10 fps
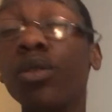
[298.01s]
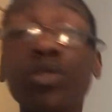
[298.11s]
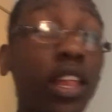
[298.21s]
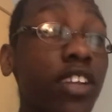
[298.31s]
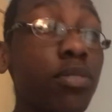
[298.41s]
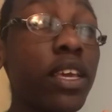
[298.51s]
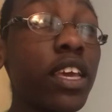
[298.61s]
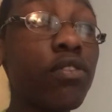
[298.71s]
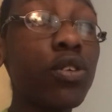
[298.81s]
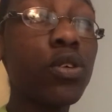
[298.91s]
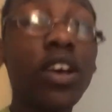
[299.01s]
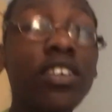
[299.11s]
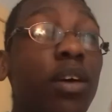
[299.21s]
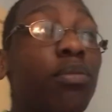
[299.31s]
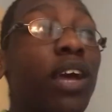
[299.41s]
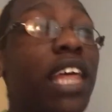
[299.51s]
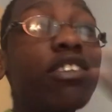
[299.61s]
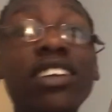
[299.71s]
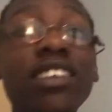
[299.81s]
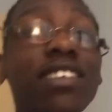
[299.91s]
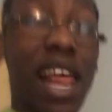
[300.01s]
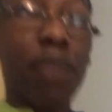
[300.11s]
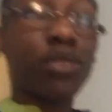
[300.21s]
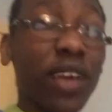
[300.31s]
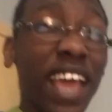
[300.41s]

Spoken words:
So let me give you some clarity slaps,